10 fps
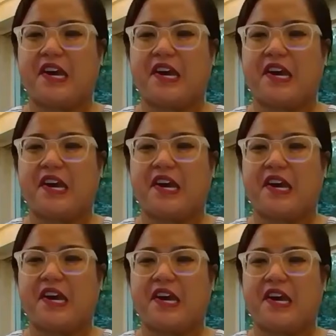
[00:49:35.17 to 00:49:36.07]
the next
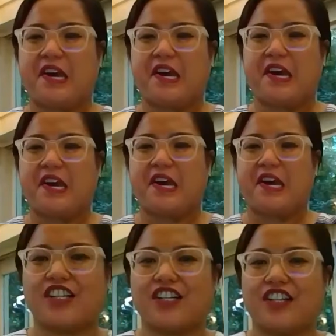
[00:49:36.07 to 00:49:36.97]
questions,
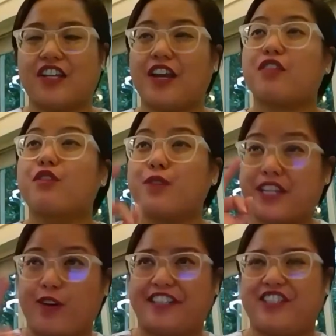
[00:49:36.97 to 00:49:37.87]
three
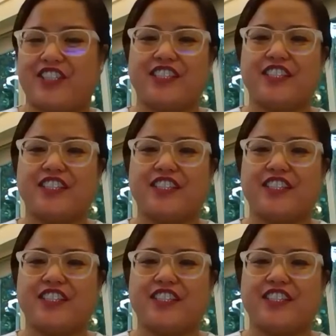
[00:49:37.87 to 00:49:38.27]
questions,